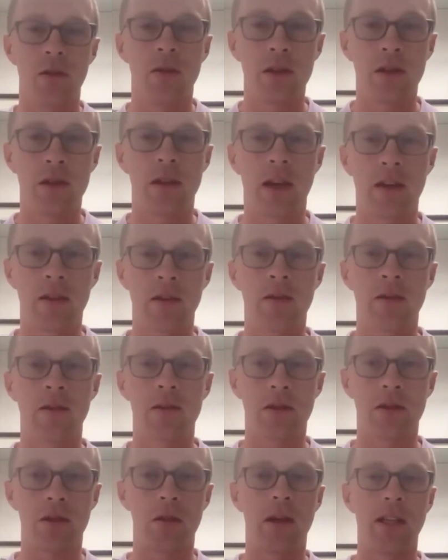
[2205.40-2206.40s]
to these sectors.
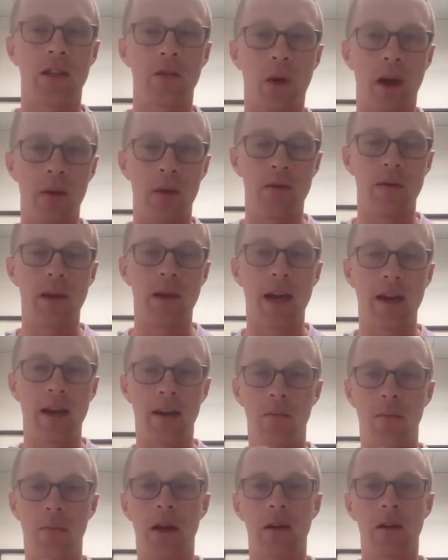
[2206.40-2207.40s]
And so that's why we've had
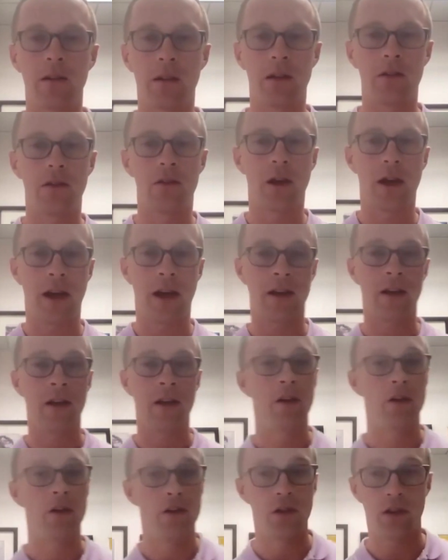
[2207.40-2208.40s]
in a parallel track
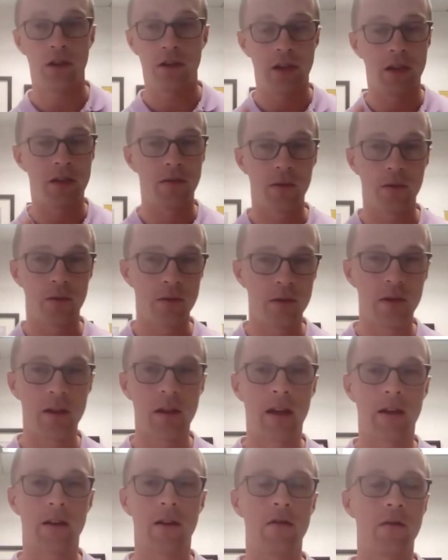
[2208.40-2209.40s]
just a food
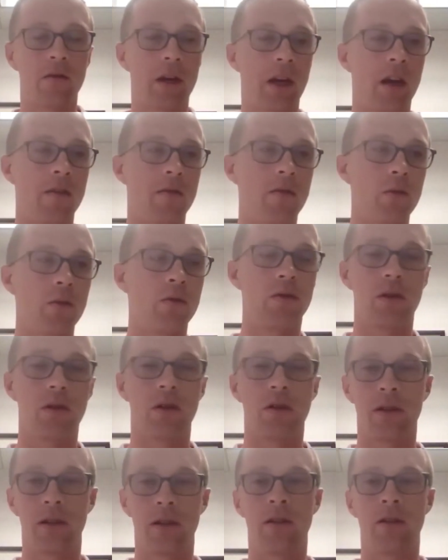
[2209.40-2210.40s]

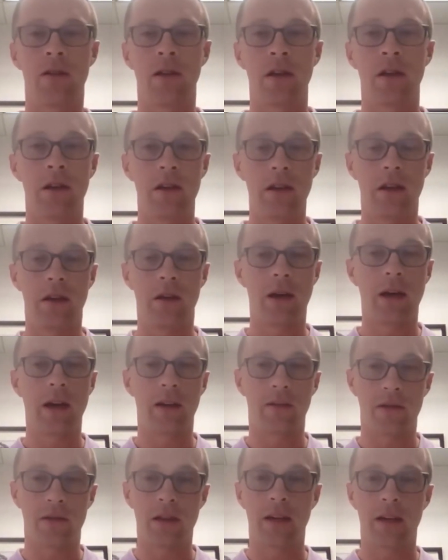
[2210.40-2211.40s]
service
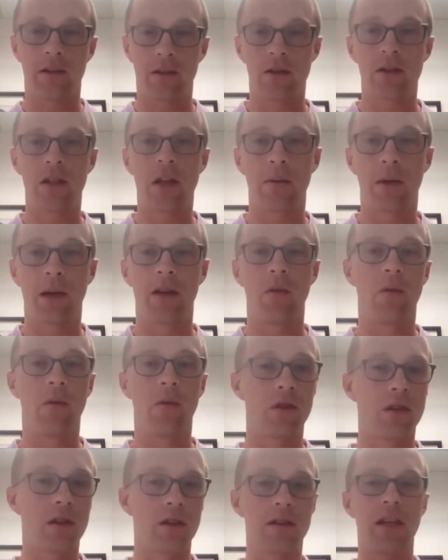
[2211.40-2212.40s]
kind of sector summit, or
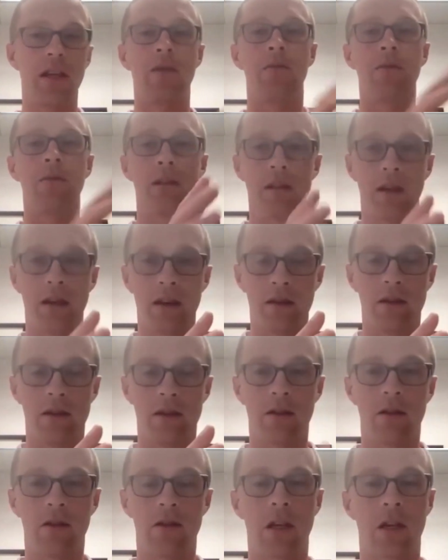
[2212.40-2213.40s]
just a retail
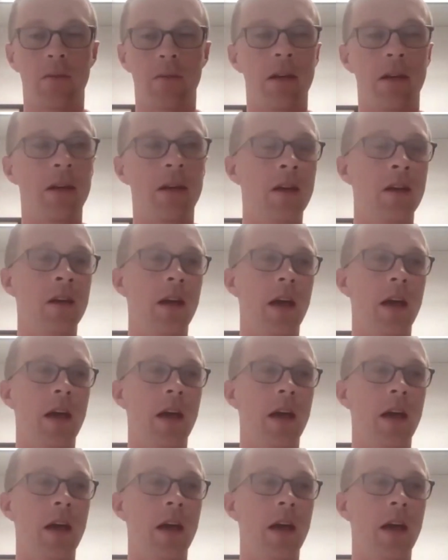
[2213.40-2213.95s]
sector summit.